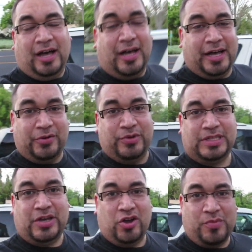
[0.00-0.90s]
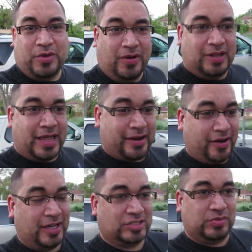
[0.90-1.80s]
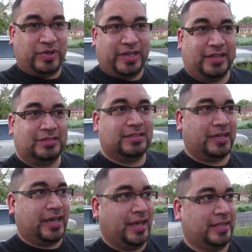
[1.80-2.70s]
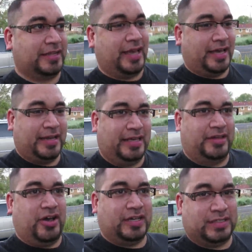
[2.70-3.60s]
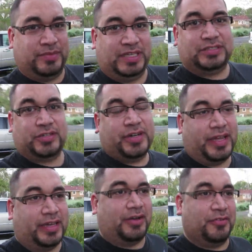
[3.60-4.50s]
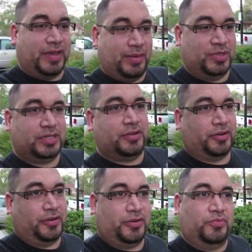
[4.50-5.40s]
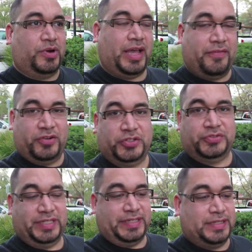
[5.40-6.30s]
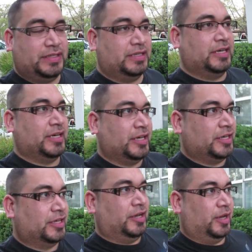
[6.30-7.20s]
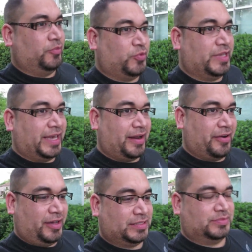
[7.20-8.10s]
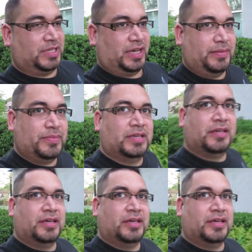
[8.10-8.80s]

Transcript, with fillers: I really hope you all had an awesome weekend and had an awesome Easter hanging out with family or whatever you did. Um, we had an awesome time.